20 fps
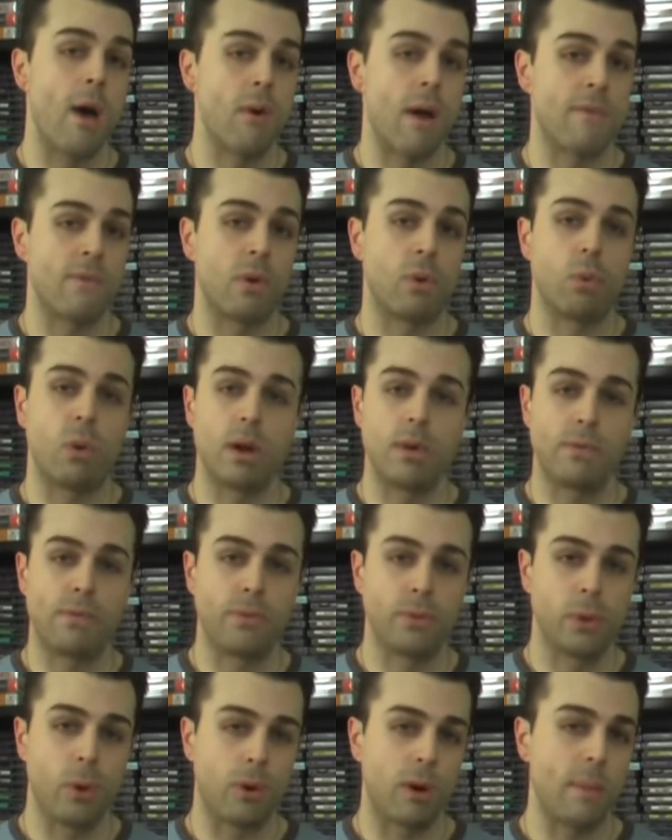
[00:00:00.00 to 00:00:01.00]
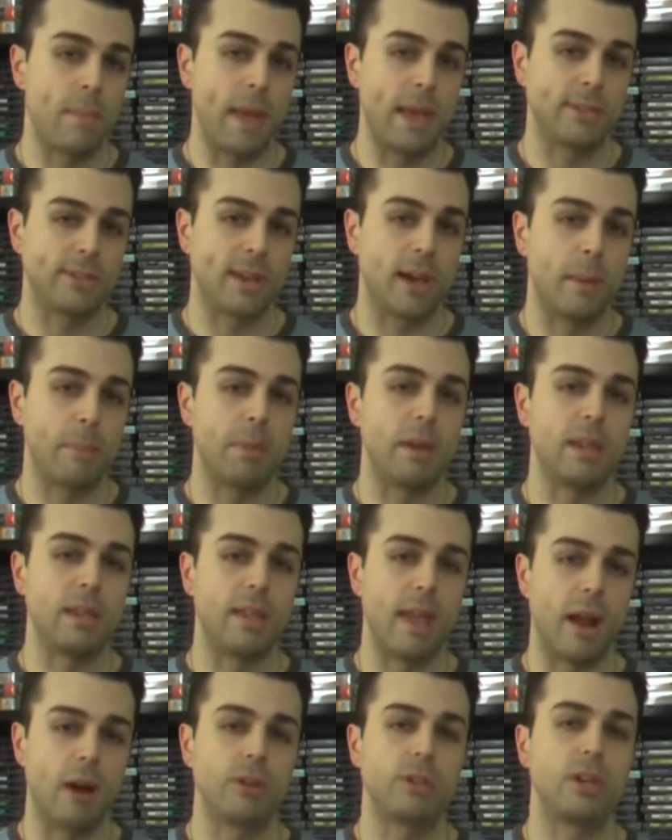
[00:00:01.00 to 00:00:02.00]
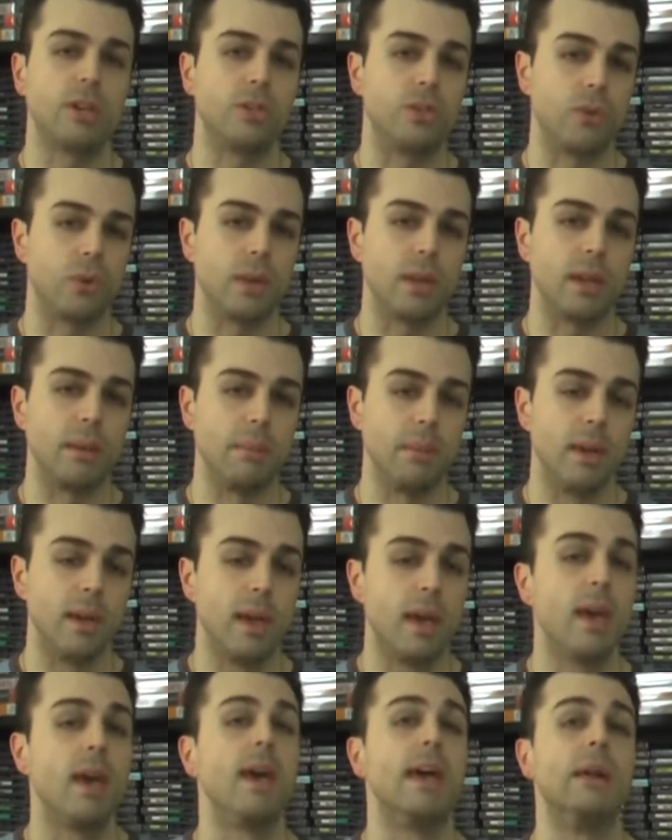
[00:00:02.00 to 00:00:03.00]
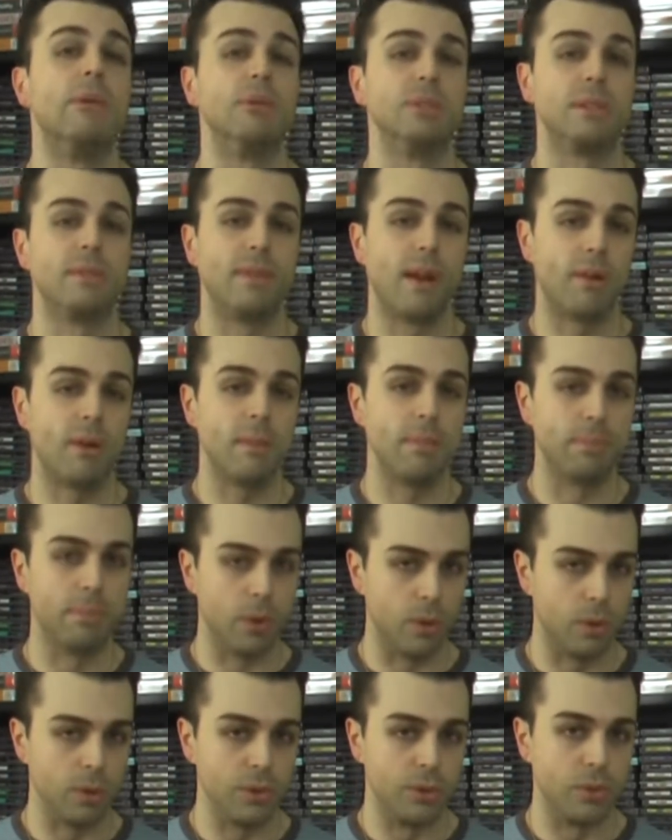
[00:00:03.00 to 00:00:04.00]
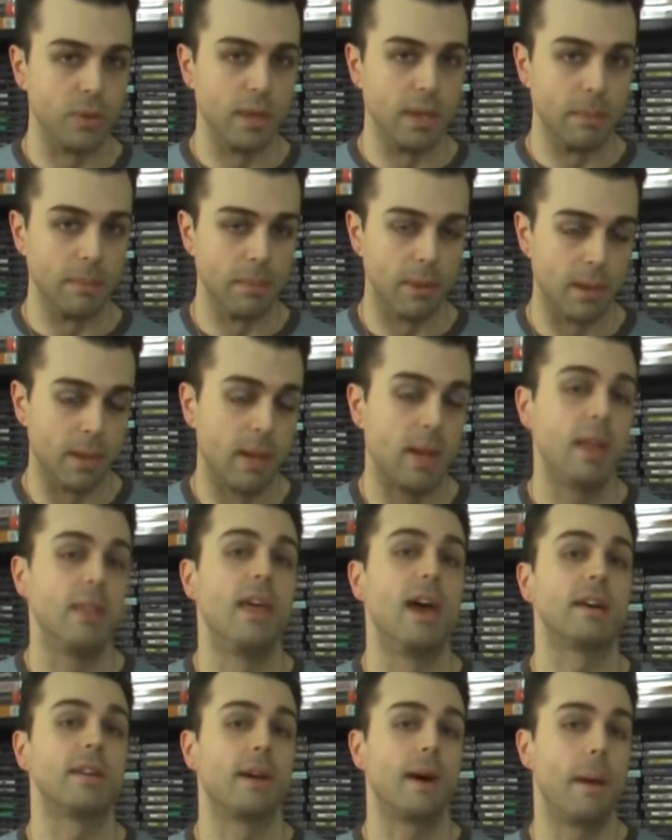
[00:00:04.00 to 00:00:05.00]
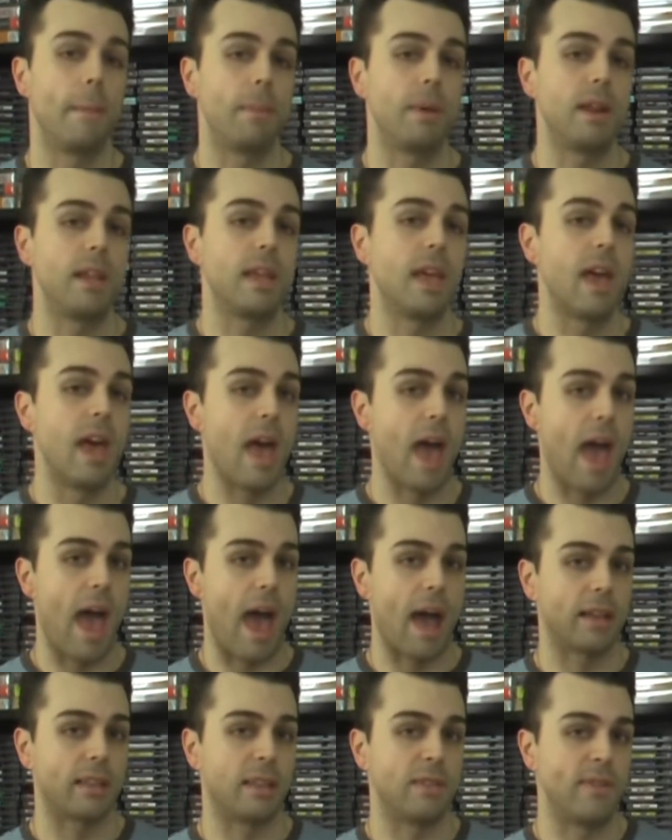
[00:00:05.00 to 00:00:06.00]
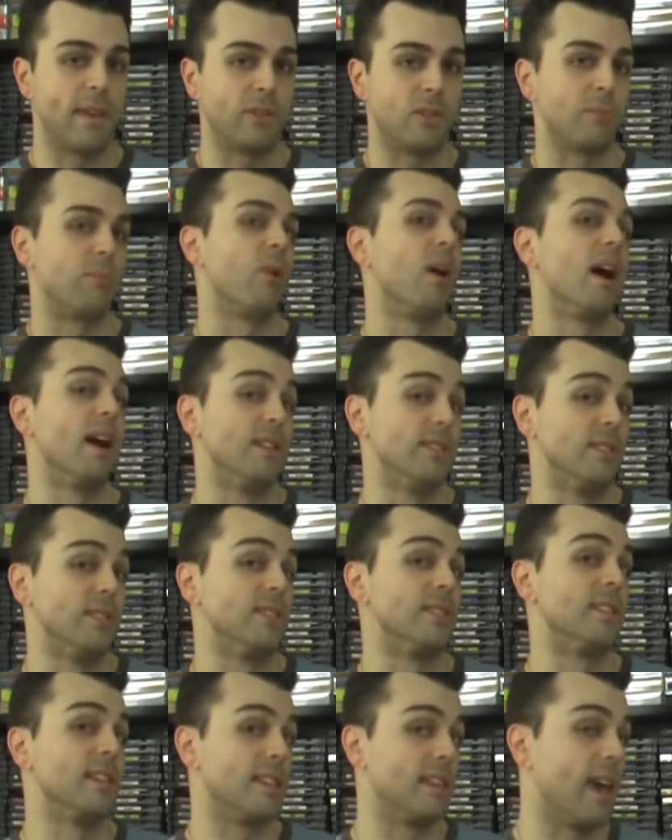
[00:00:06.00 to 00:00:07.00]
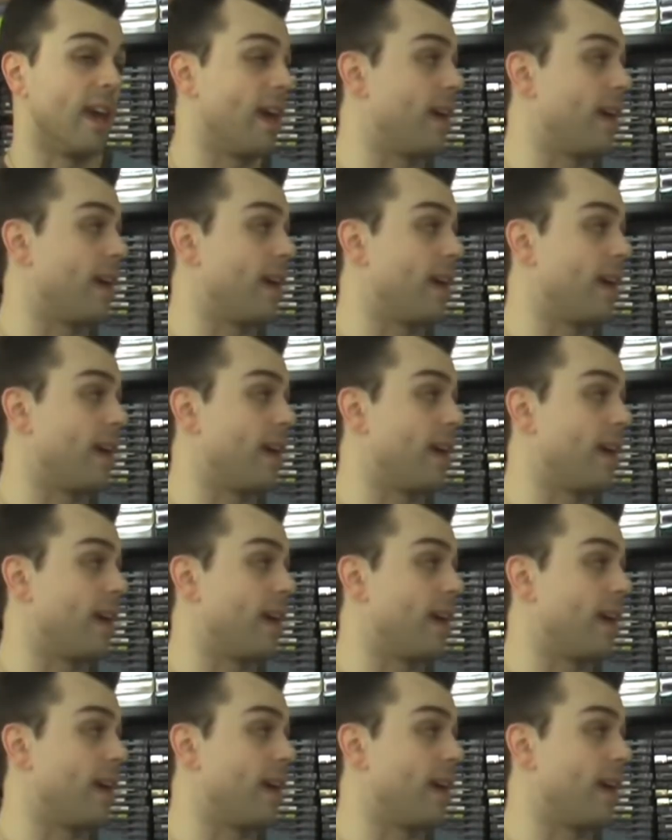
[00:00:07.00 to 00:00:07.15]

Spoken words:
I think he saw it as, oh, okay, like this kind of review can work.